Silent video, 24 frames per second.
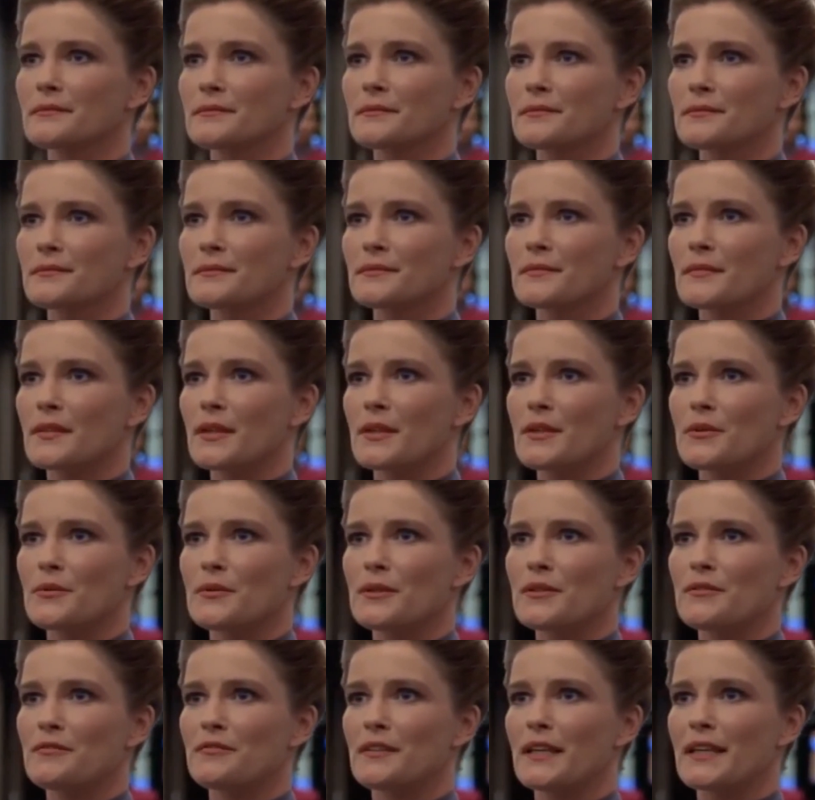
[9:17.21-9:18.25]
toll this
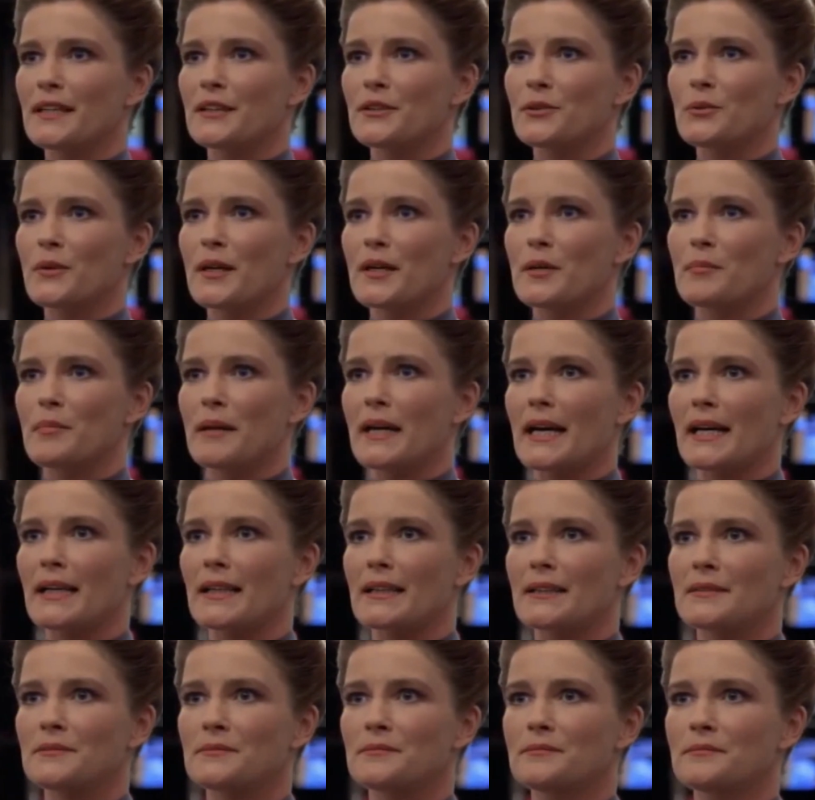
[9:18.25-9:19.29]
journey takes on her,
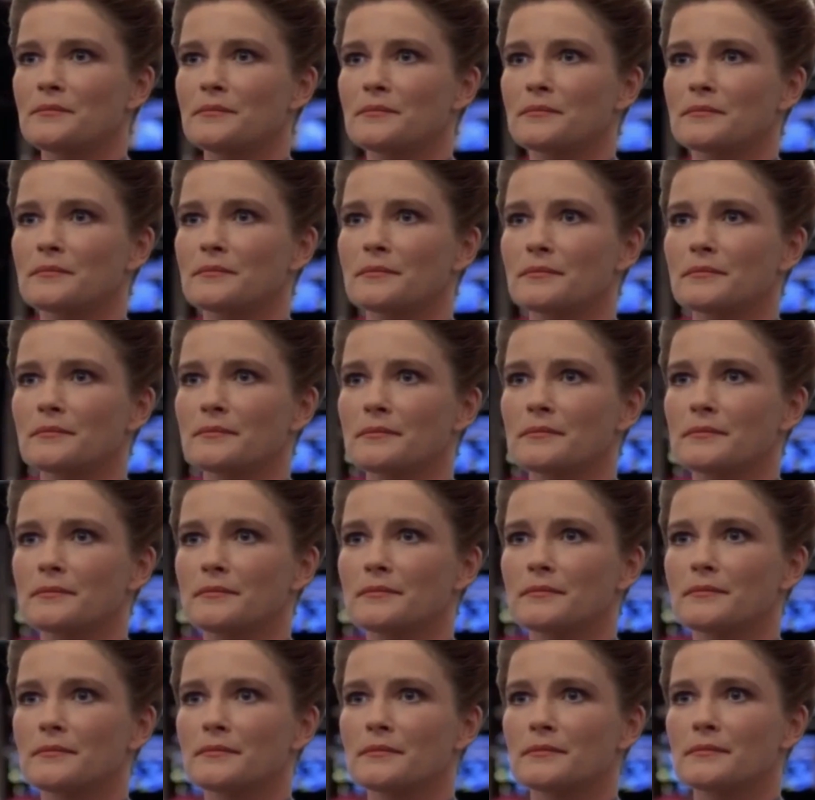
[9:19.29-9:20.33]
evident in her
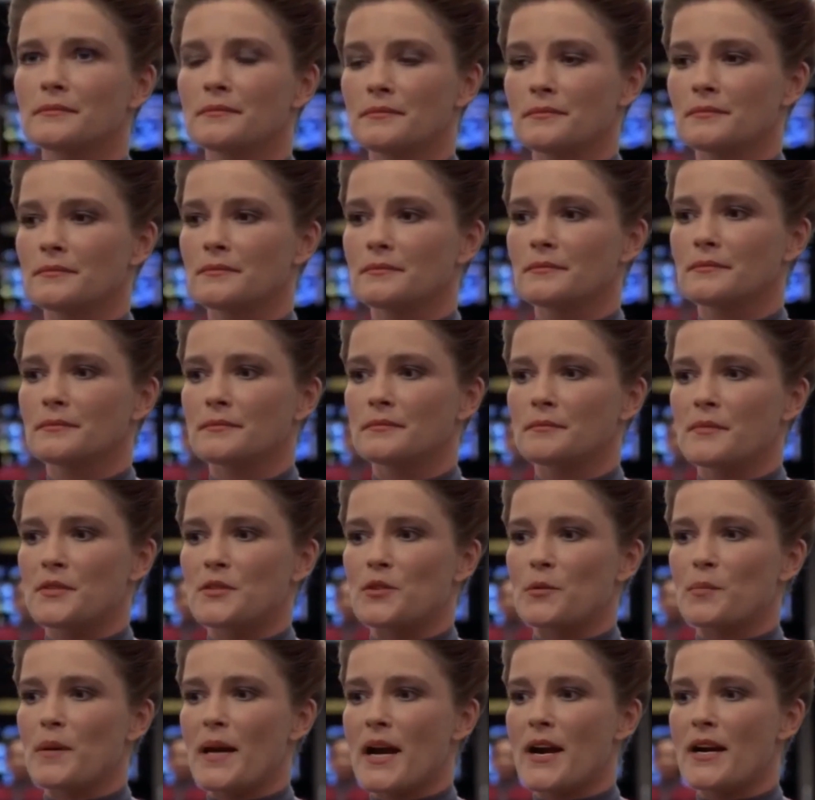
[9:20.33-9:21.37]
worn expression
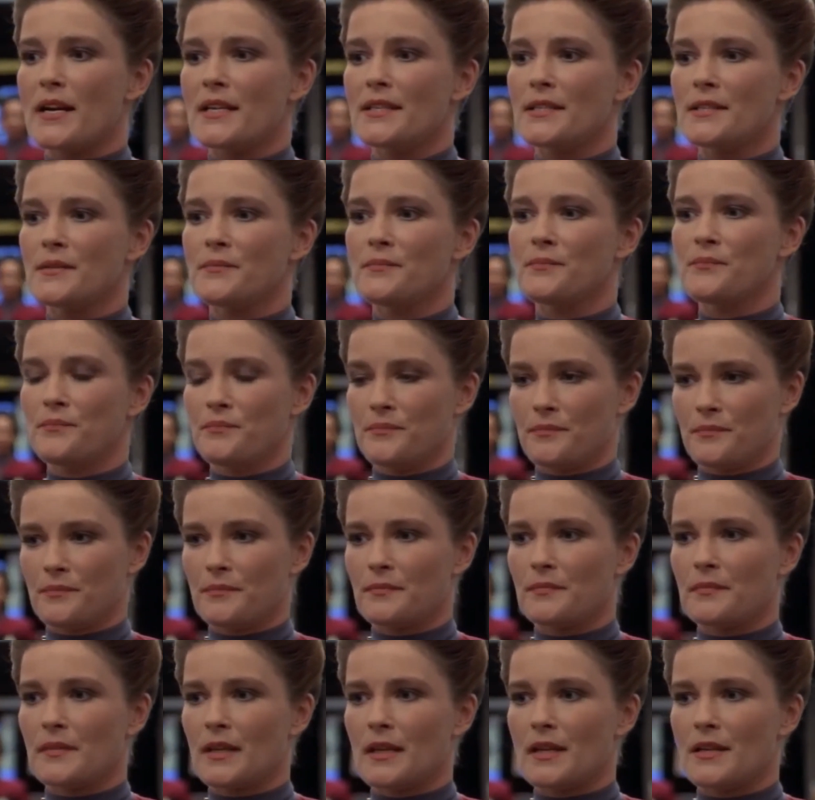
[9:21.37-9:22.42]
and unwavering
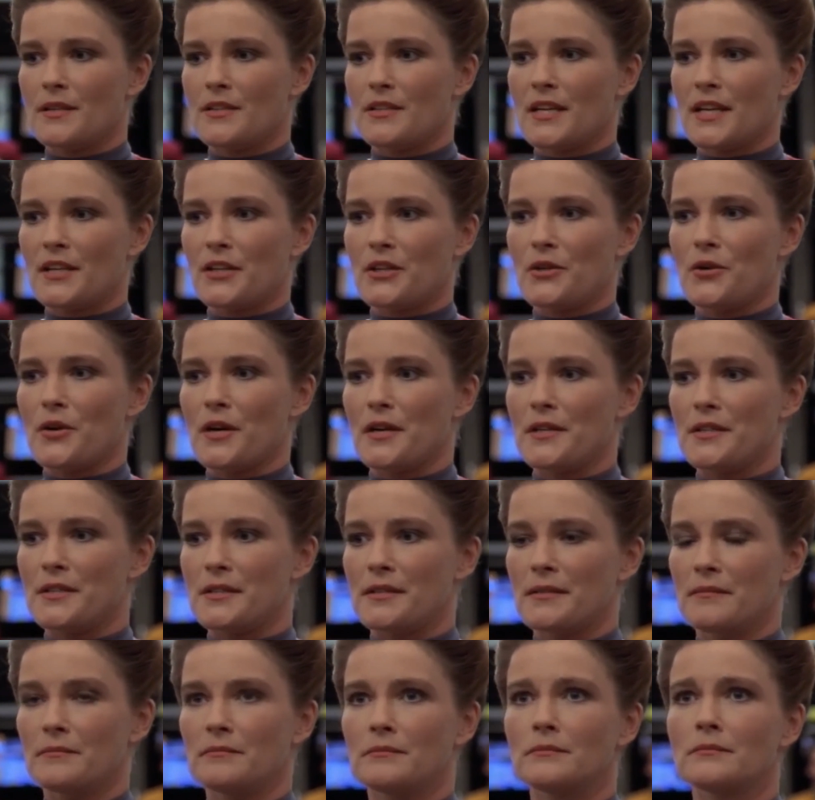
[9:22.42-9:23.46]
resolve, is a
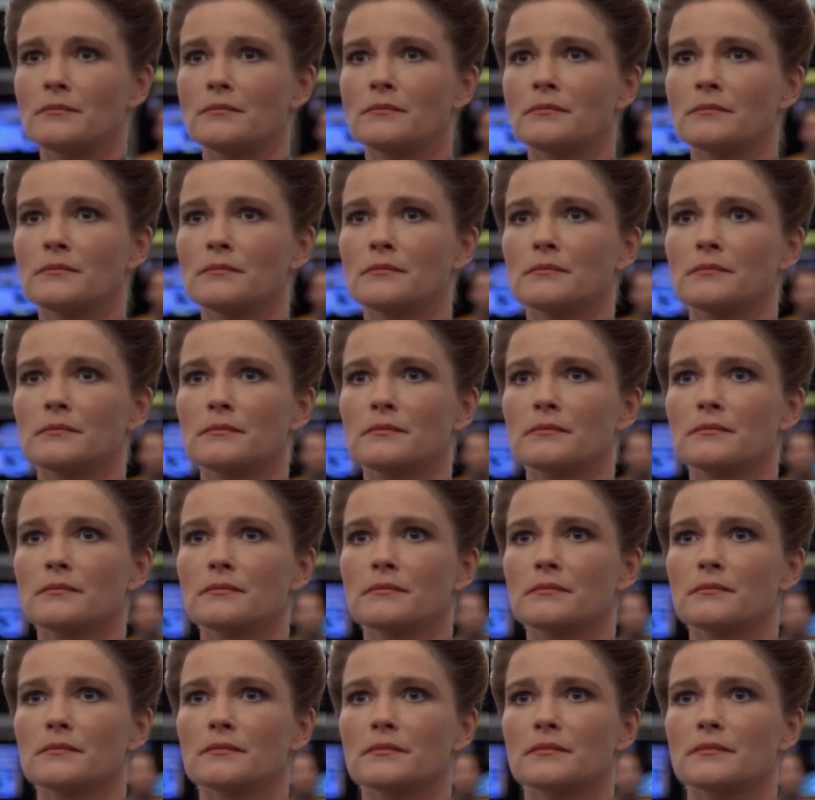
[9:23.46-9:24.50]
testament to her
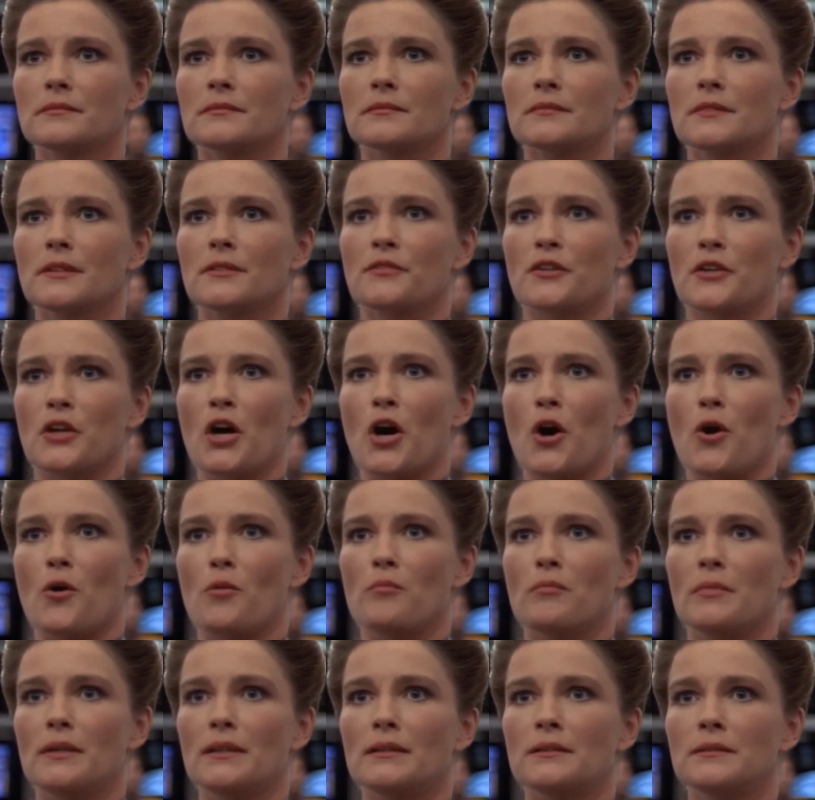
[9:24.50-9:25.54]
leadership and
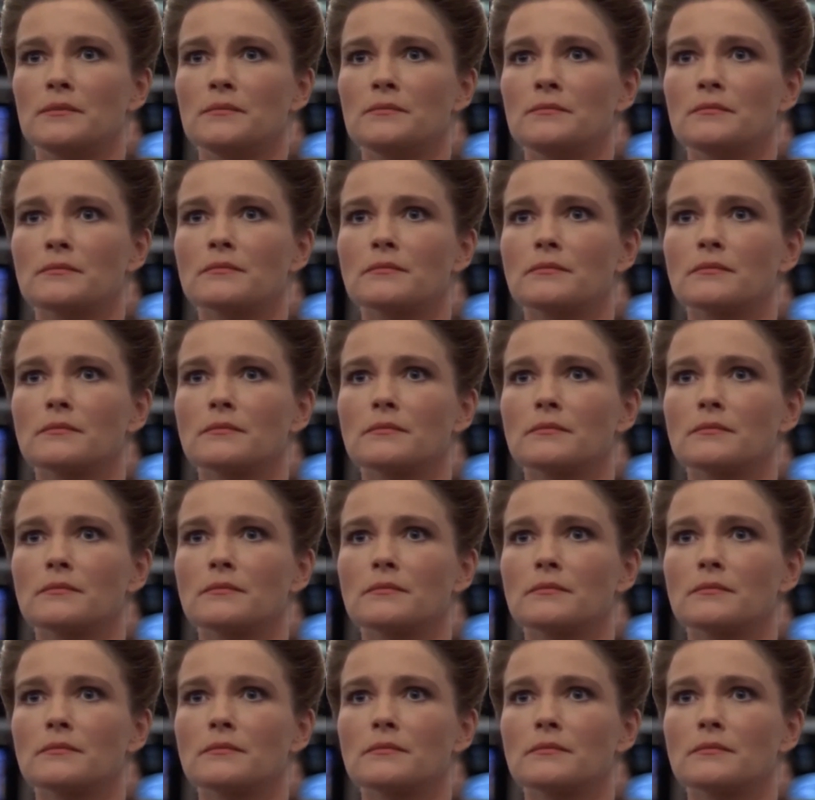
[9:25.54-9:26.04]
dedication.